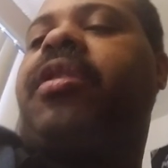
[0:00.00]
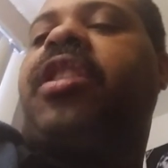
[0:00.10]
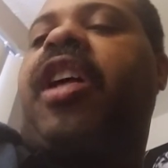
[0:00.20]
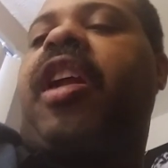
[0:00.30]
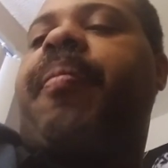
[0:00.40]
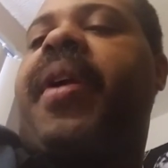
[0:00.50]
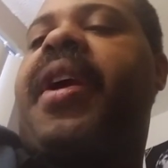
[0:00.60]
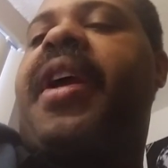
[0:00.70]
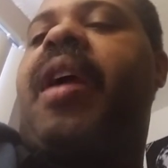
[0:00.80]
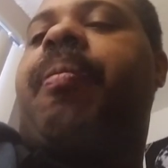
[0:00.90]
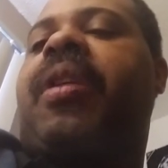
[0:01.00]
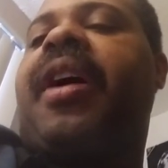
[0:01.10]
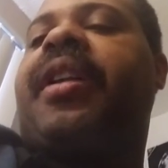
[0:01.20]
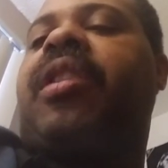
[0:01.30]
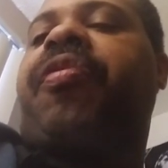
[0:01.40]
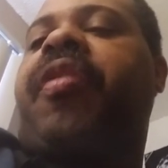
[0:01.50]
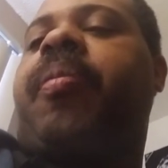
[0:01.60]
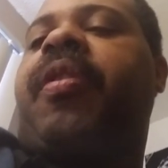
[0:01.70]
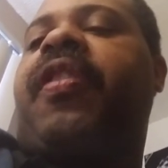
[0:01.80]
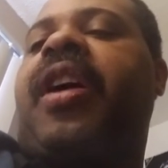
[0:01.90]
how the men had plotted to
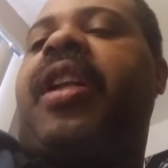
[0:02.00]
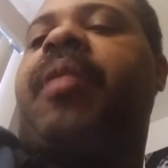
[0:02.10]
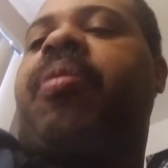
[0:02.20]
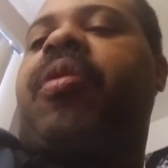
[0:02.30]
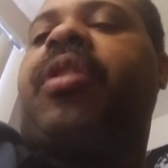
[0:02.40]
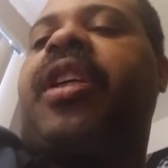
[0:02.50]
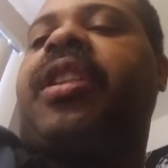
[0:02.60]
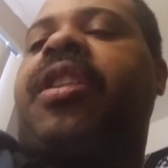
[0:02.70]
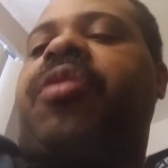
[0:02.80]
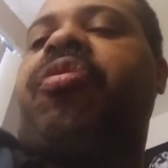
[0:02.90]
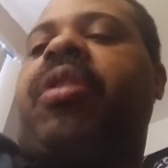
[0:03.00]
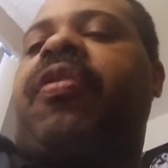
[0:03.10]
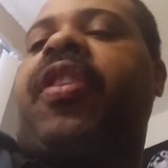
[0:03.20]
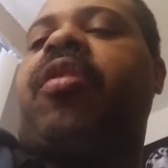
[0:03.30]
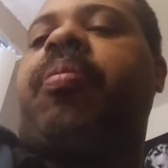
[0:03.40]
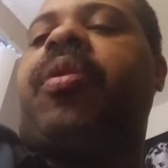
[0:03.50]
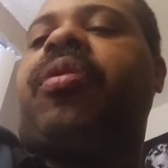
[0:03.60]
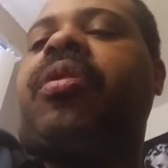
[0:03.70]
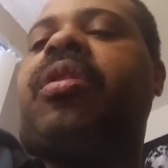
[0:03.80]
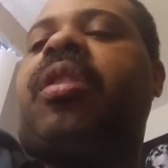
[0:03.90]
strip a violent protest and destroy federal buildings